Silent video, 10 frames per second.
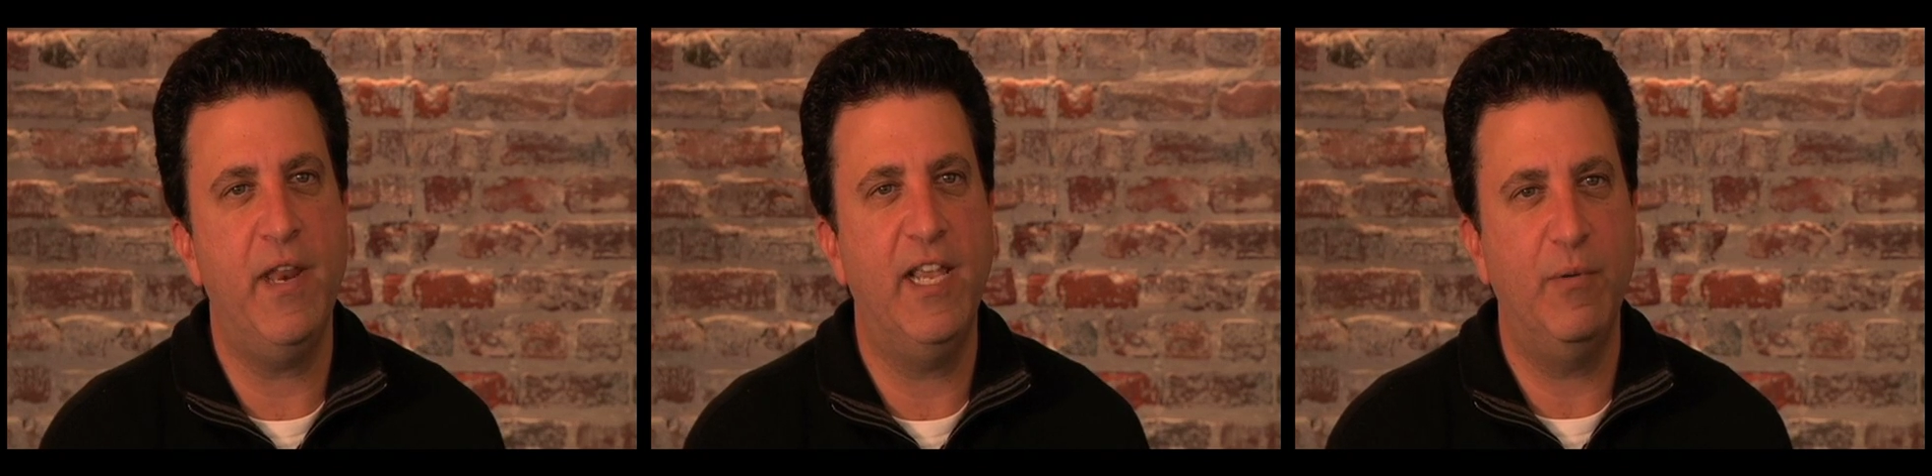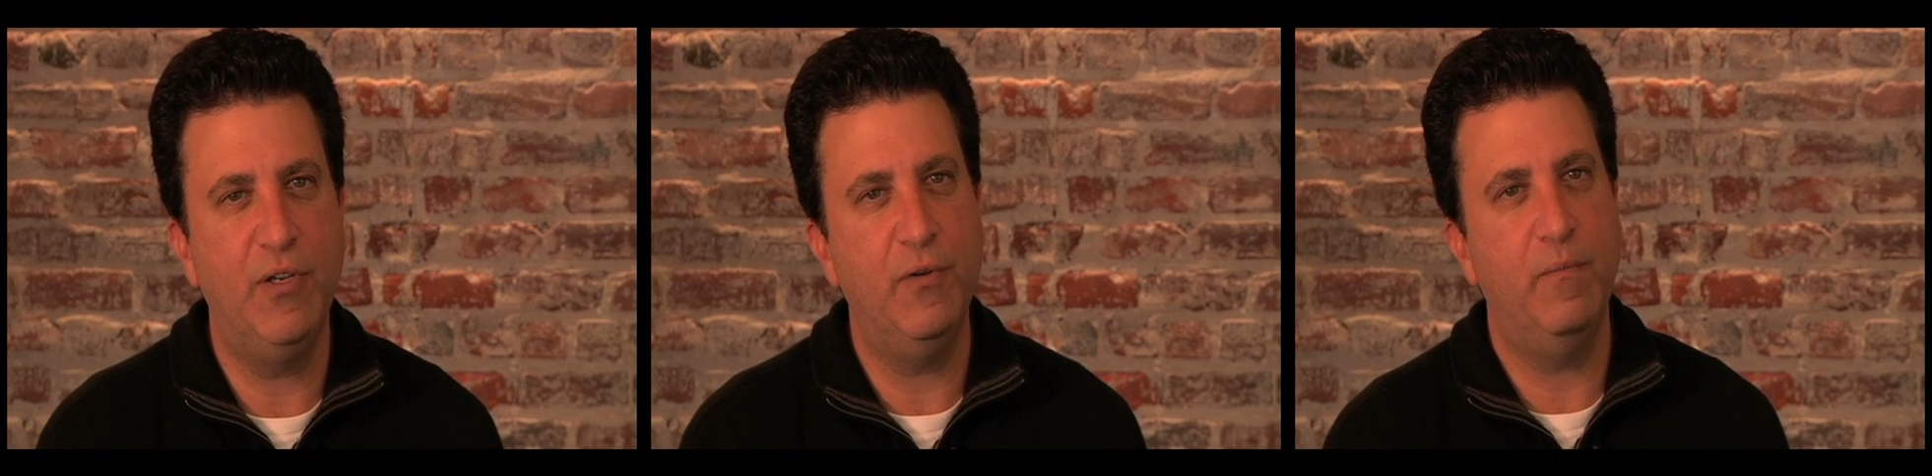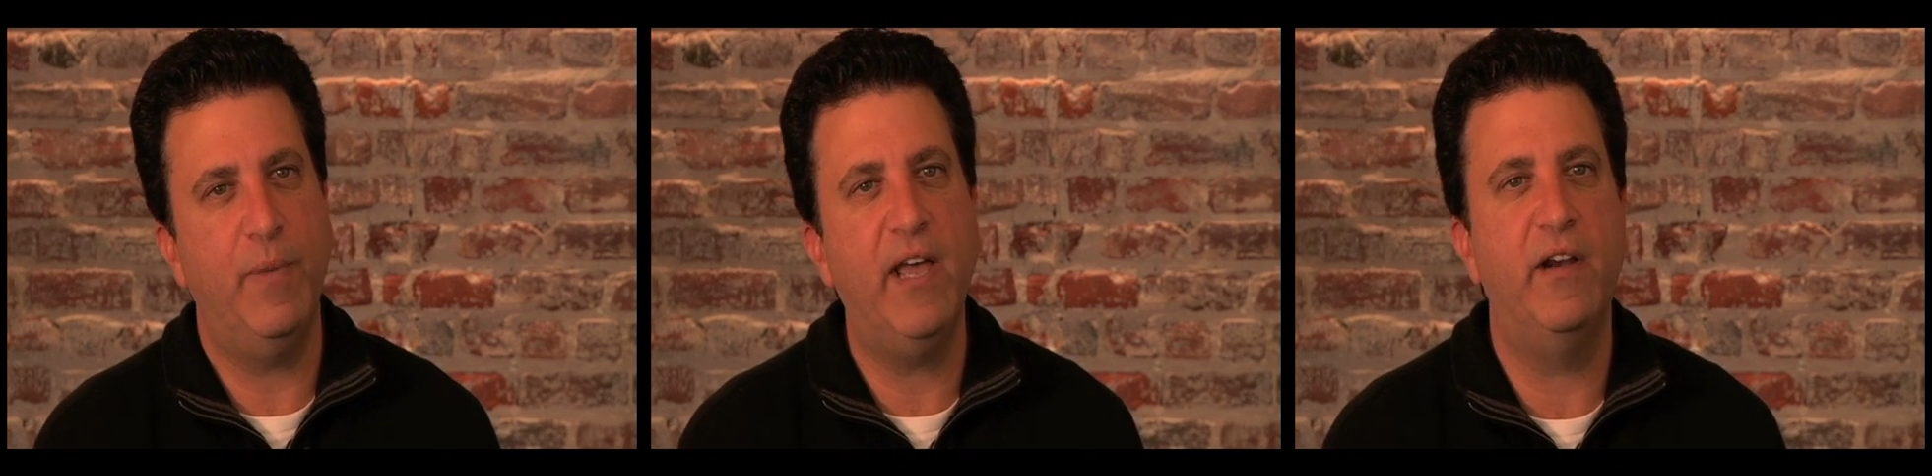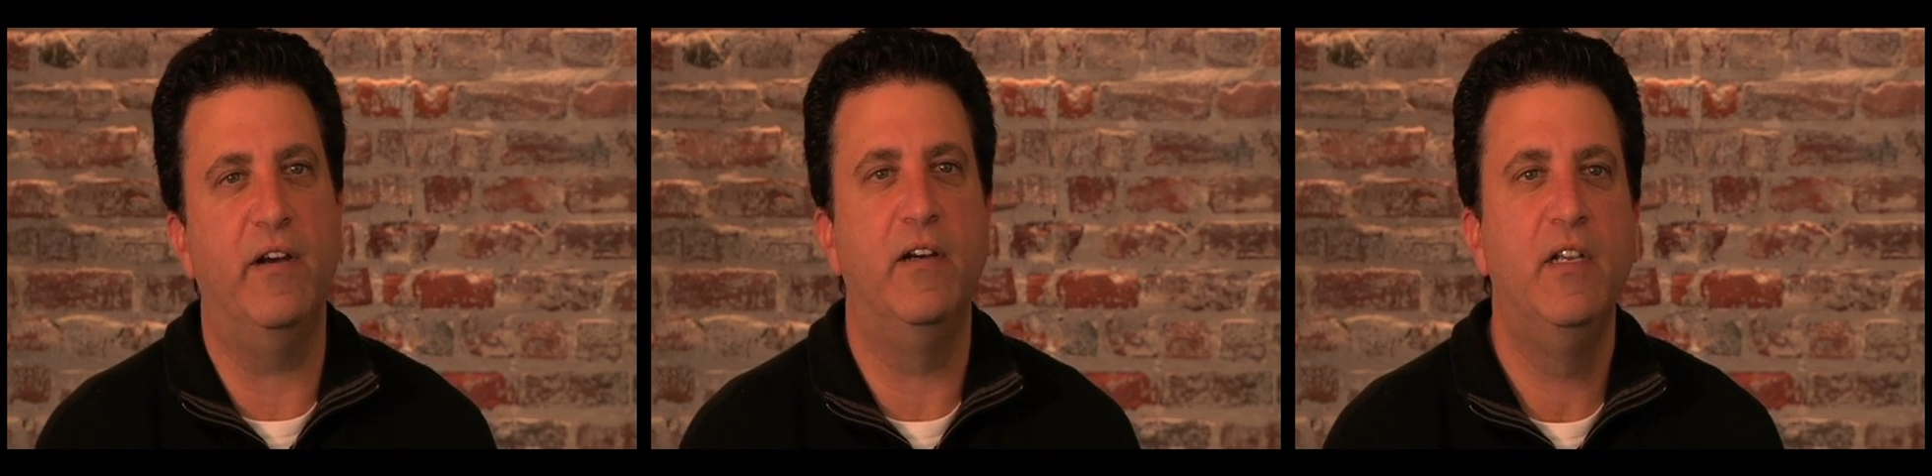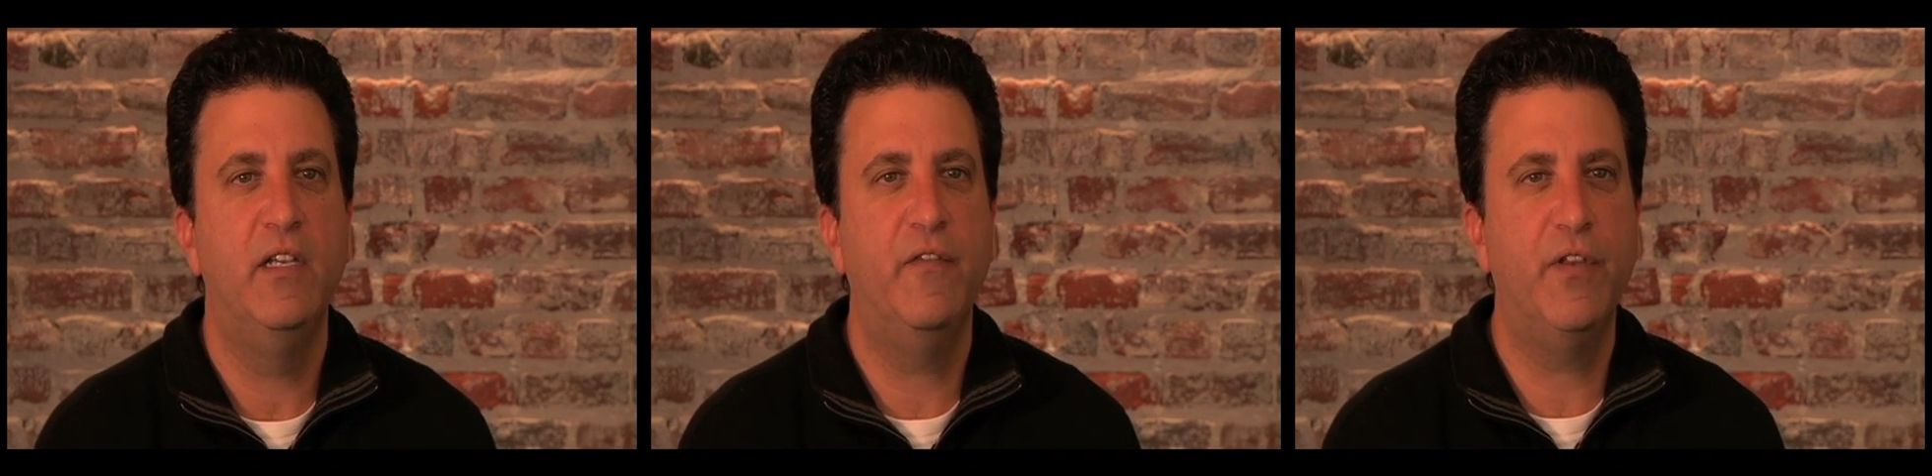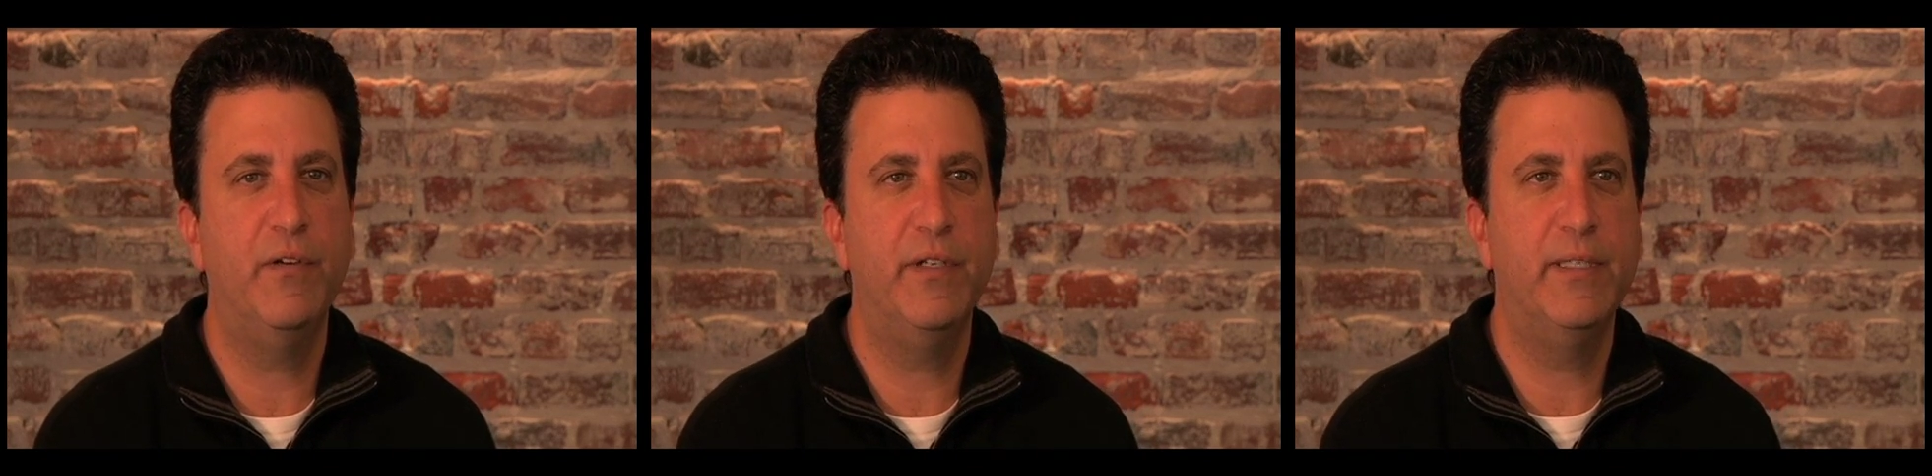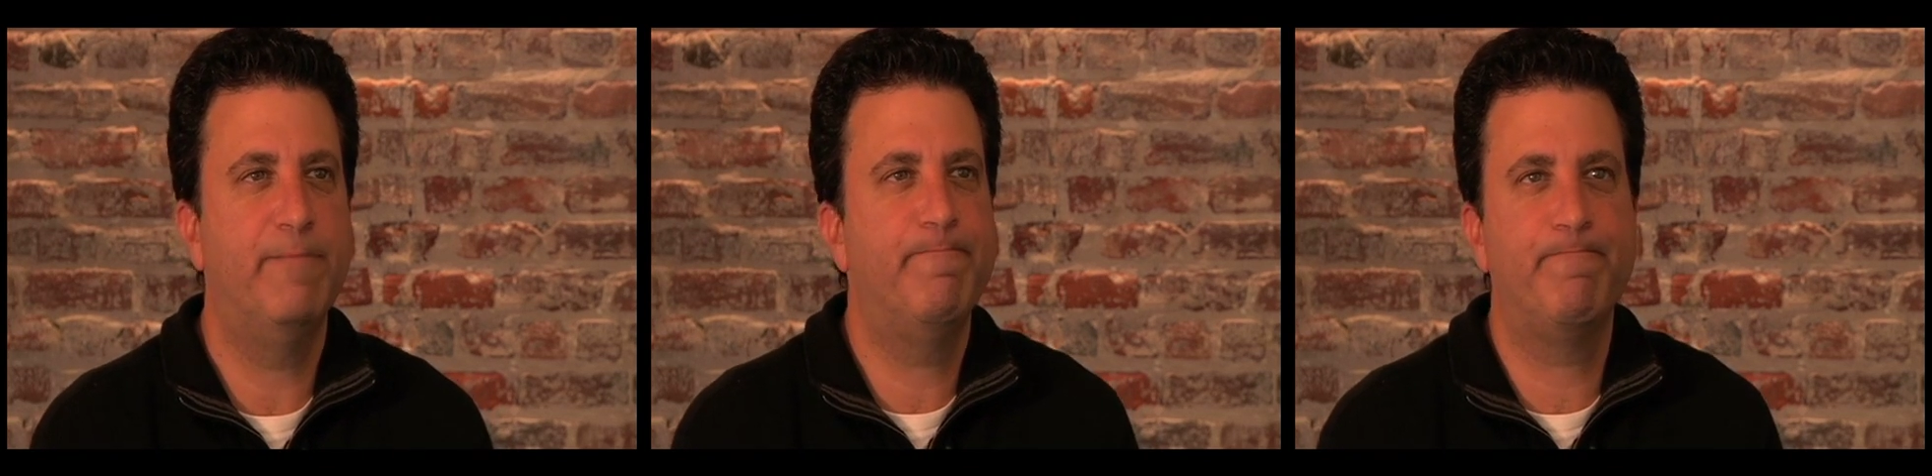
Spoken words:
I could be doing better, if there's